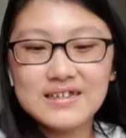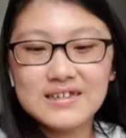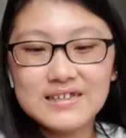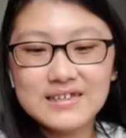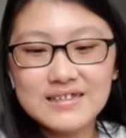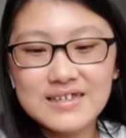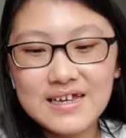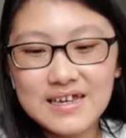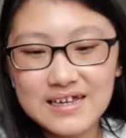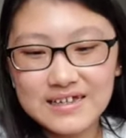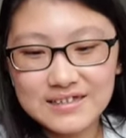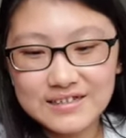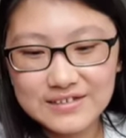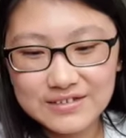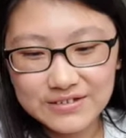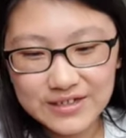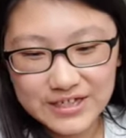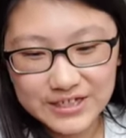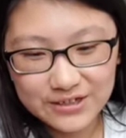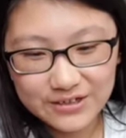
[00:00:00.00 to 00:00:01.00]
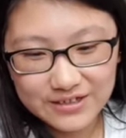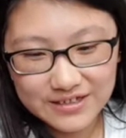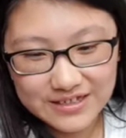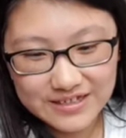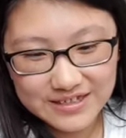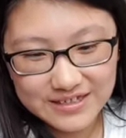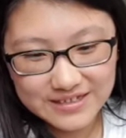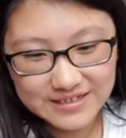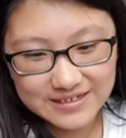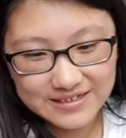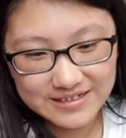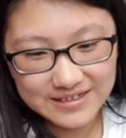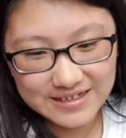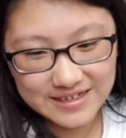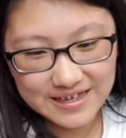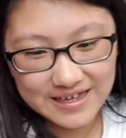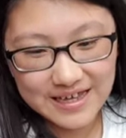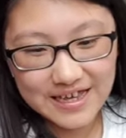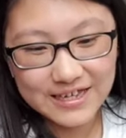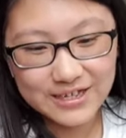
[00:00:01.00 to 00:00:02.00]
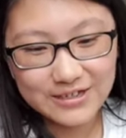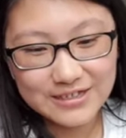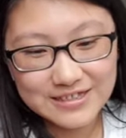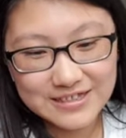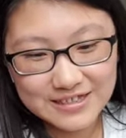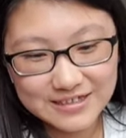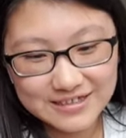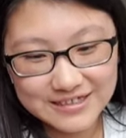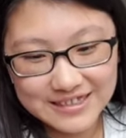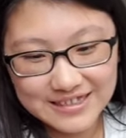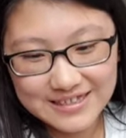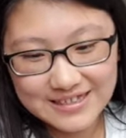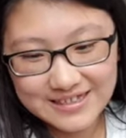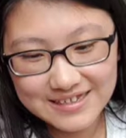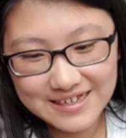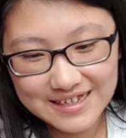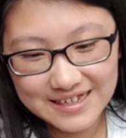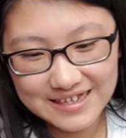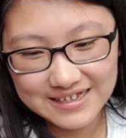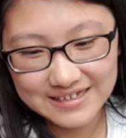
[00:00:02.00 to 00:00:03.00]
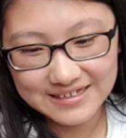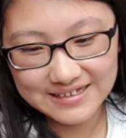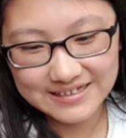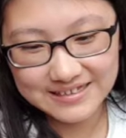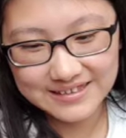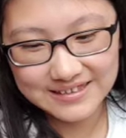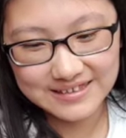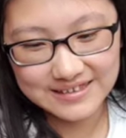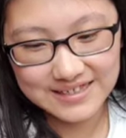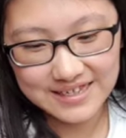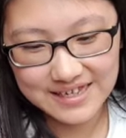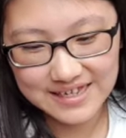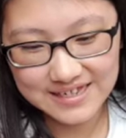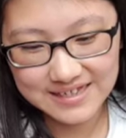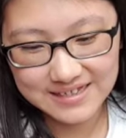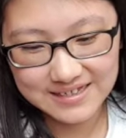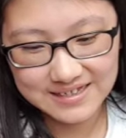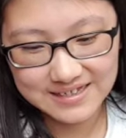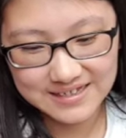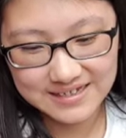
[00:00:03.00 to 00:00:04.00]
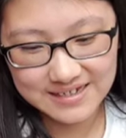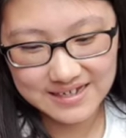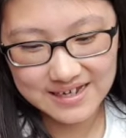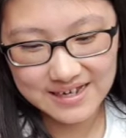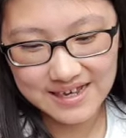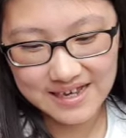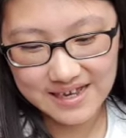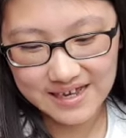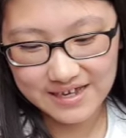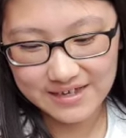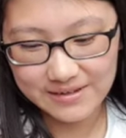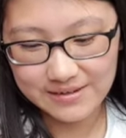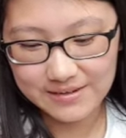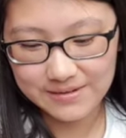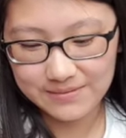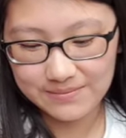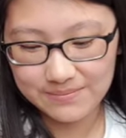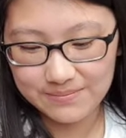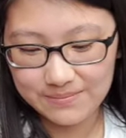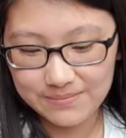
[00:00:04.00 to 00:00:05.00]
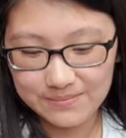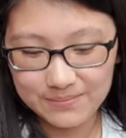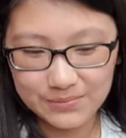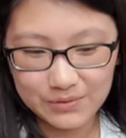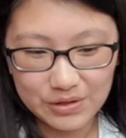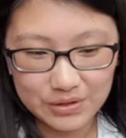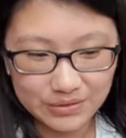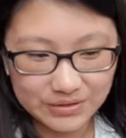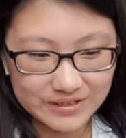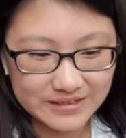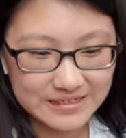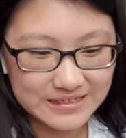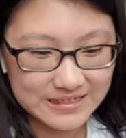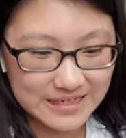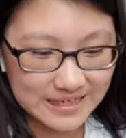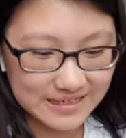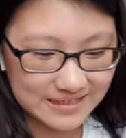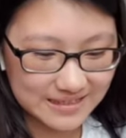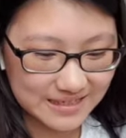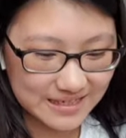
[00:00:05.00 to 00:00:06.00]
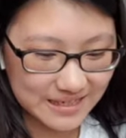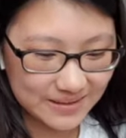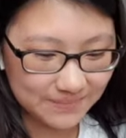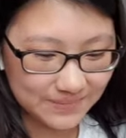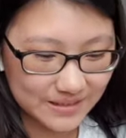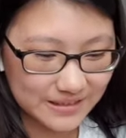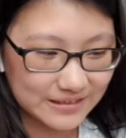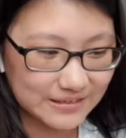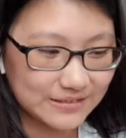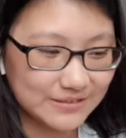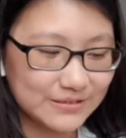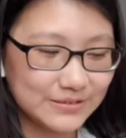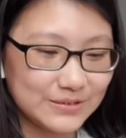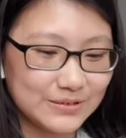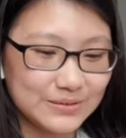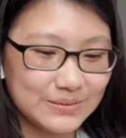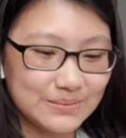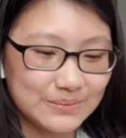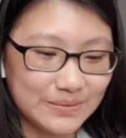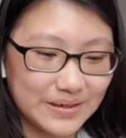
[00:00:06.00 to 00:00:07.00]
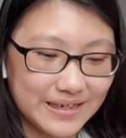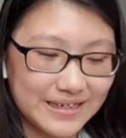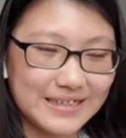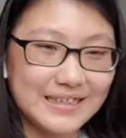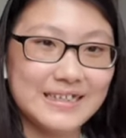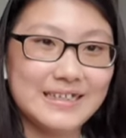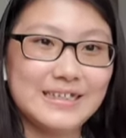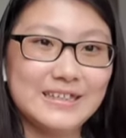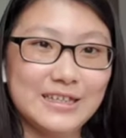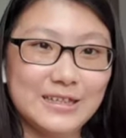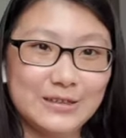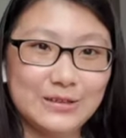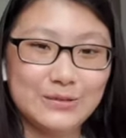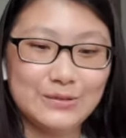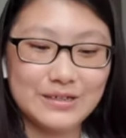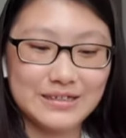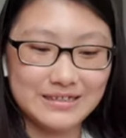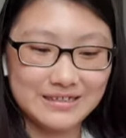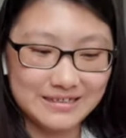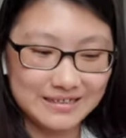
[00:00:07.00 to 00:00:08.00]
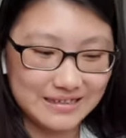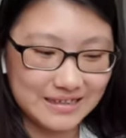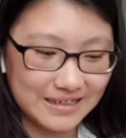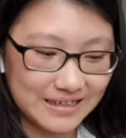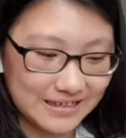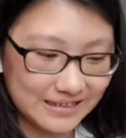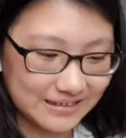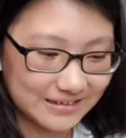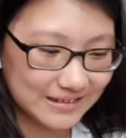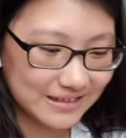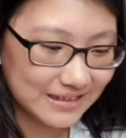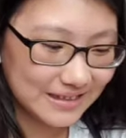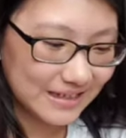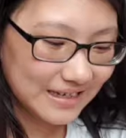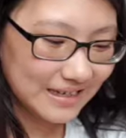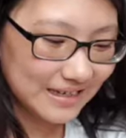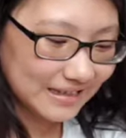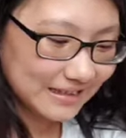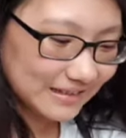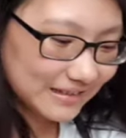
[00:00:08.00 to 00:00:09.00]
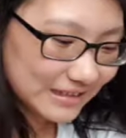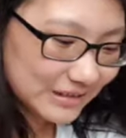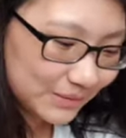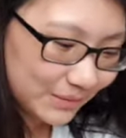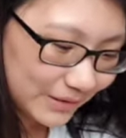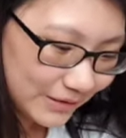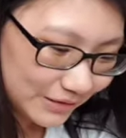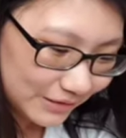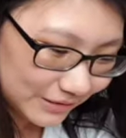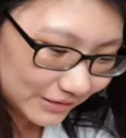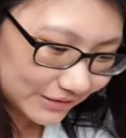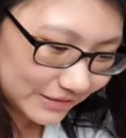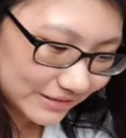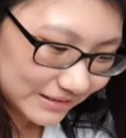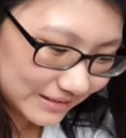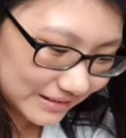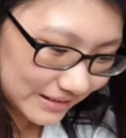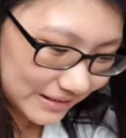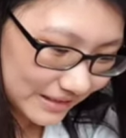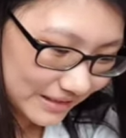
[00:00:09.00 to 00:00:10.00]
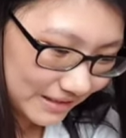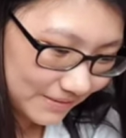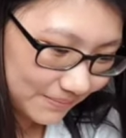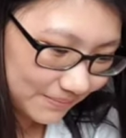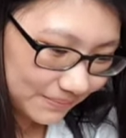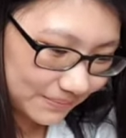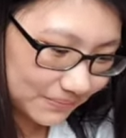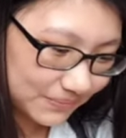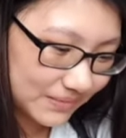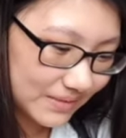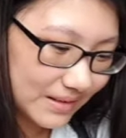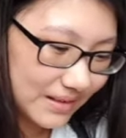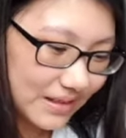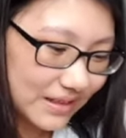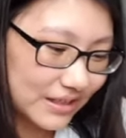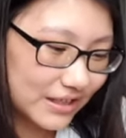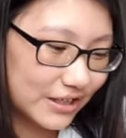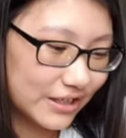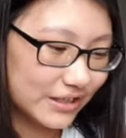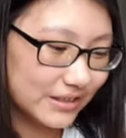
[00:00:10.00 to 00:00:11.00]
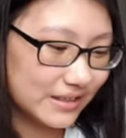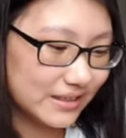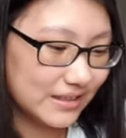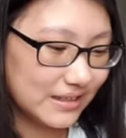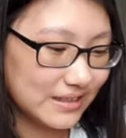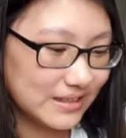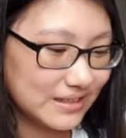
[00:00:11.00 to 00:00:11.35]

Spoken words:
yeah, so I got sucked in, and then I bought on the set, and I'm now buying another one. And this one on the card that they